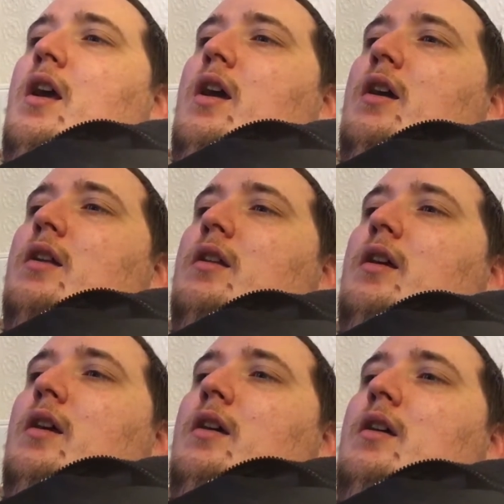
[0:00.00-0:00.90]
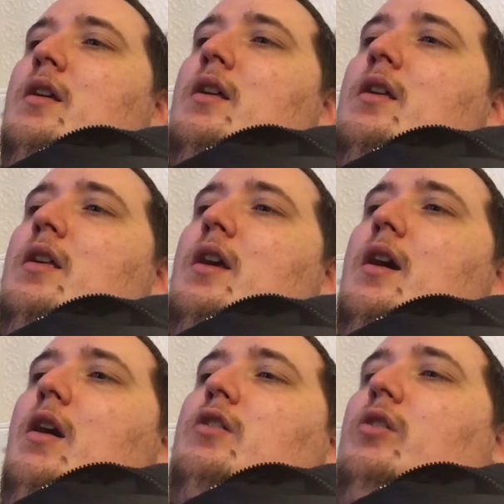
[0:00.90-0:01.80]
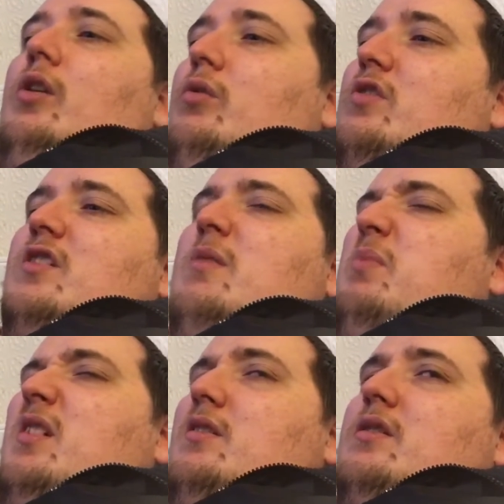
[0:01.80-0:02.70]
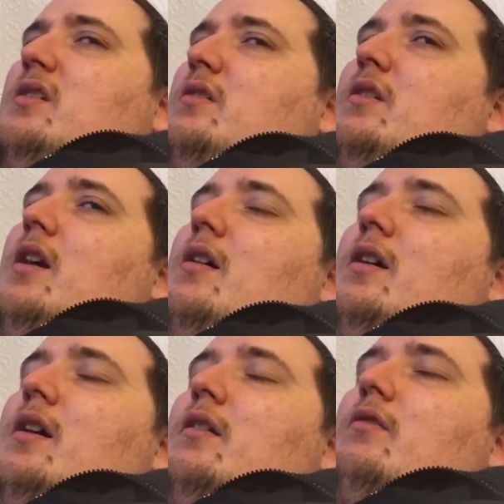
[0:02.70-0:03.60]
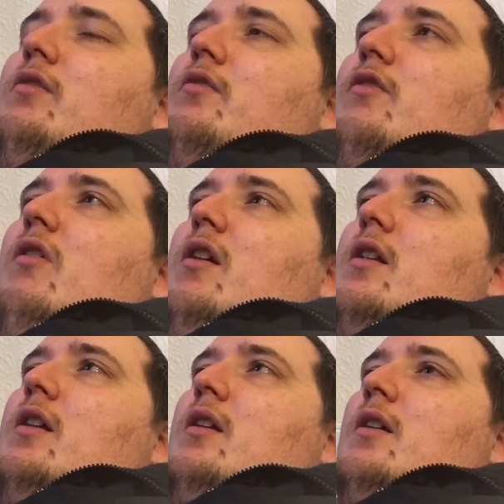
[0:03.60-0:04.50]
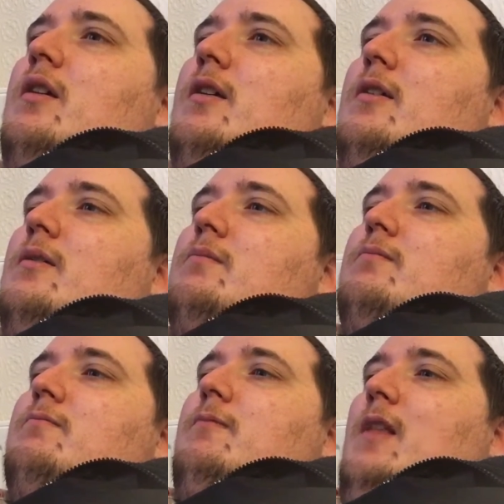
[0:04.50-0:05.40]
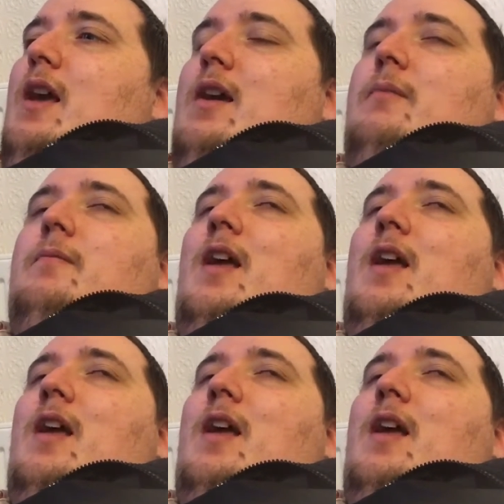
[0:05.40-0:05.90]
And yeah, I'll do little snippets now and again for Vine. Yeah,